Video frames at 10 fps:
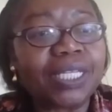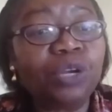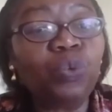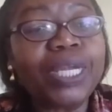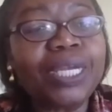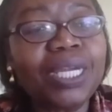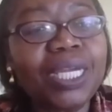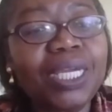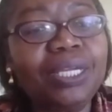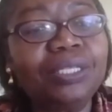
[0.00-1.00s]
and we
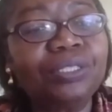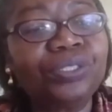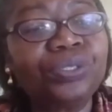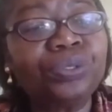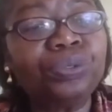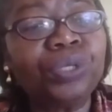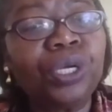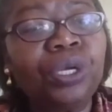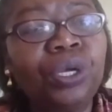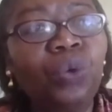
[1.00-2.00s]
need to
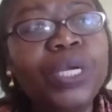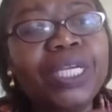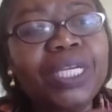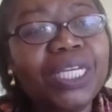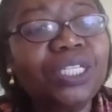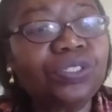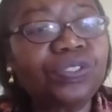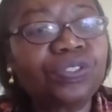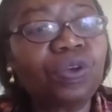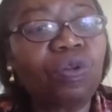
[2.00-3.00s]

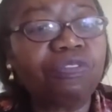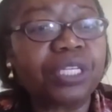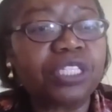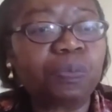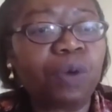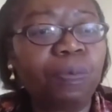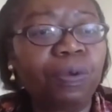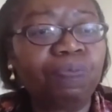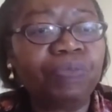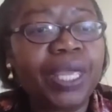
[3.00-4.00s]
solve this problem.